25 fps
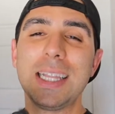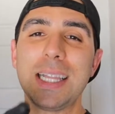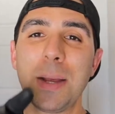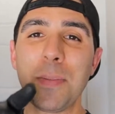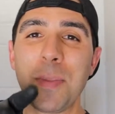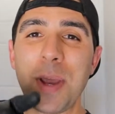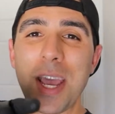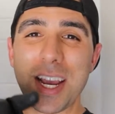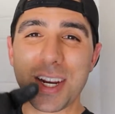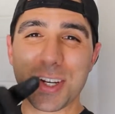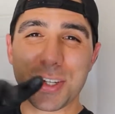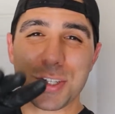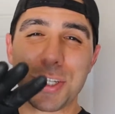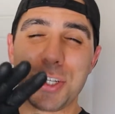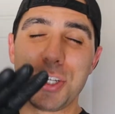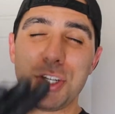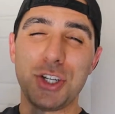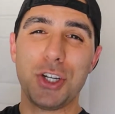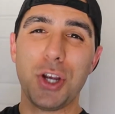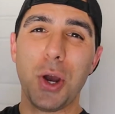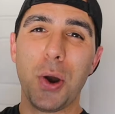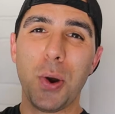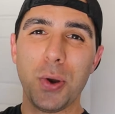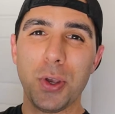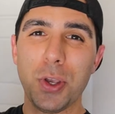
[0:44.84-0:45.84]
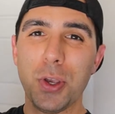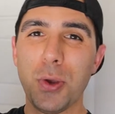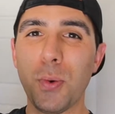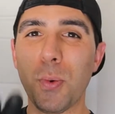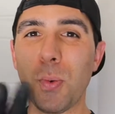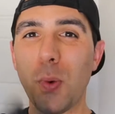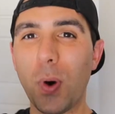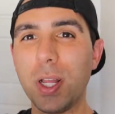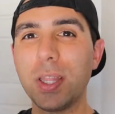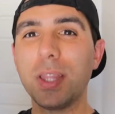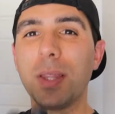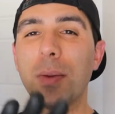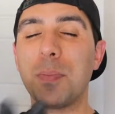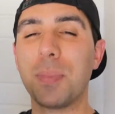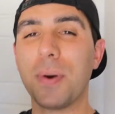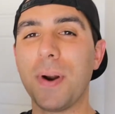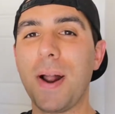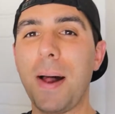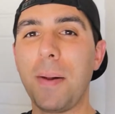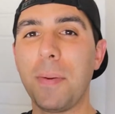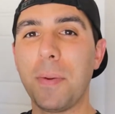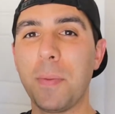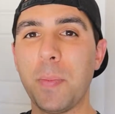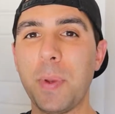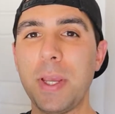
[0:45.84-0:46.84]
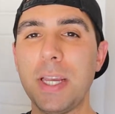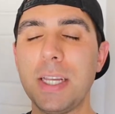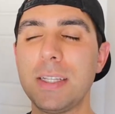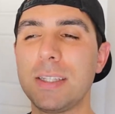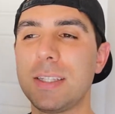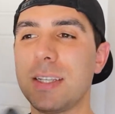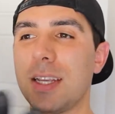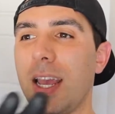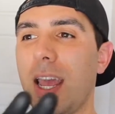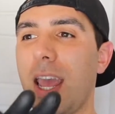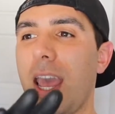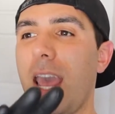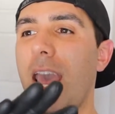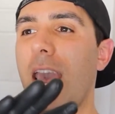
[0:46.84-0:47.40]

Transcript: let me actually show you what the problem is,